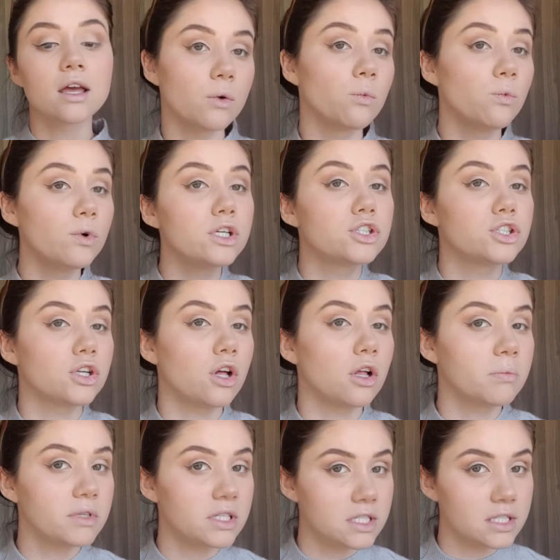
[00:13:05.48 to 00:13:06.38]
we should
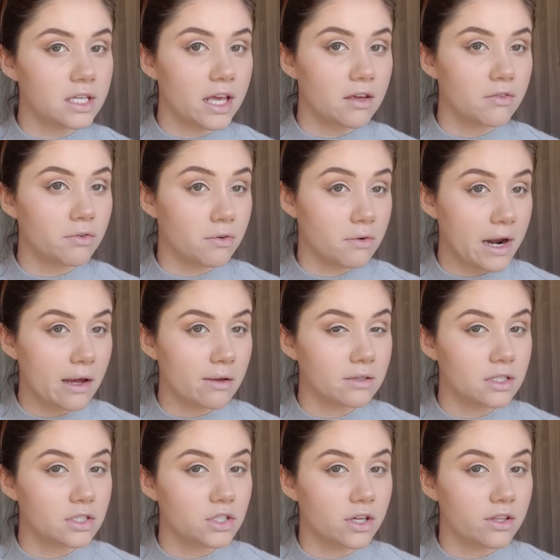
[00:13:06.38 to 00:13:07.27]
all be safe around
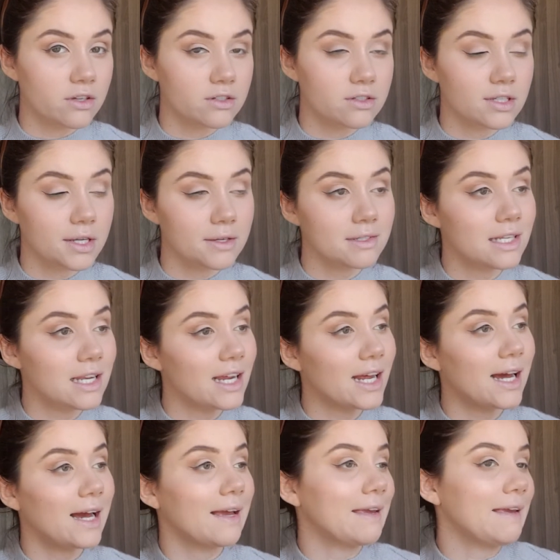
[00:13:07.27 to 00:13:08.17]
each other. So I was like,
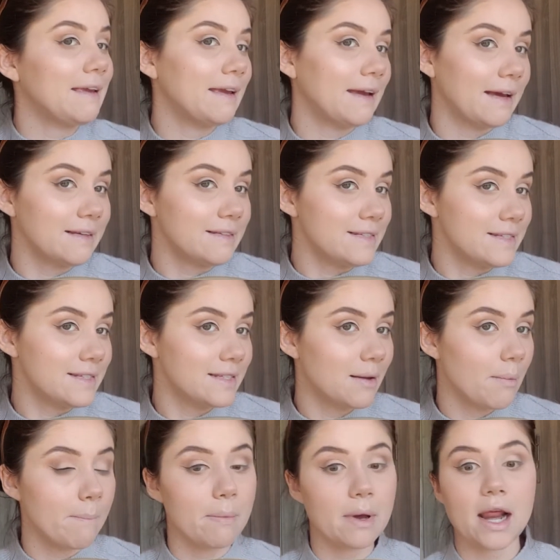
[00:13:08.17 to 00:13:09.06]
I guess,
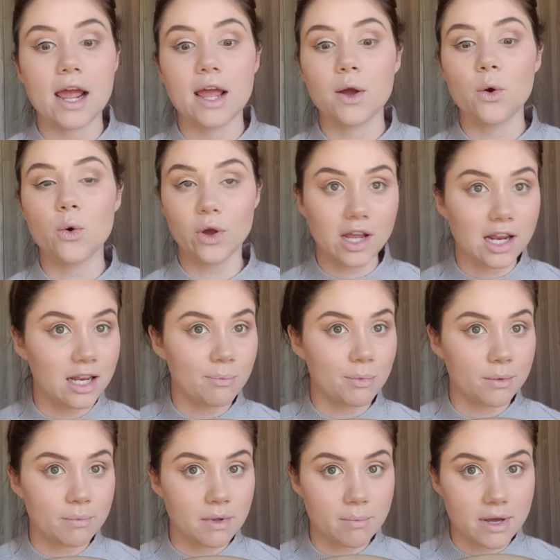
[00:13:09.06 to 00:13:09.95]
but I quickly
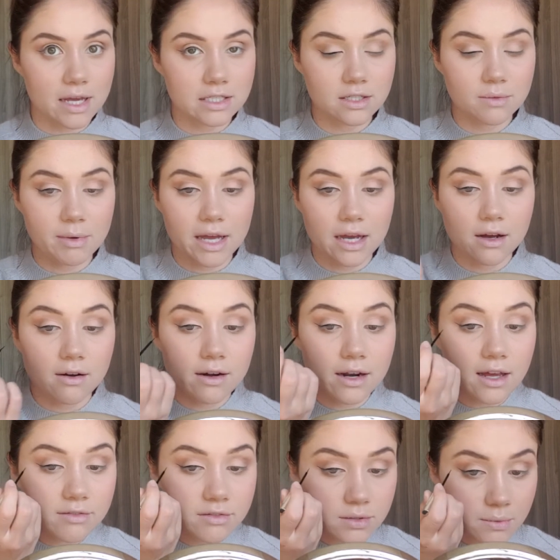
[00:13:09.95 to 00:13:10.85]
put my mask back on
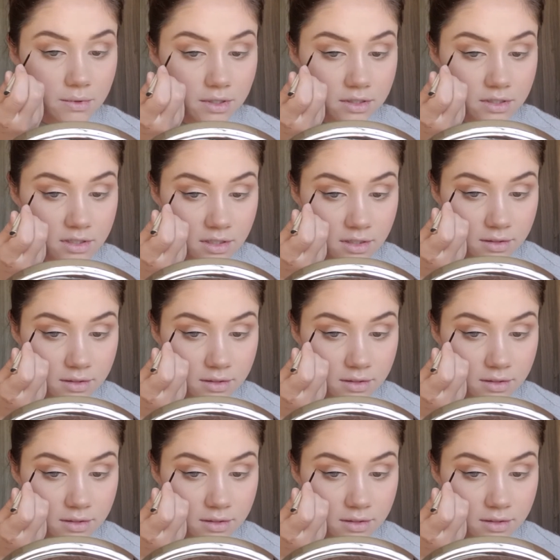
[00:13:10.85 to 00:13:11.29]
afterwards.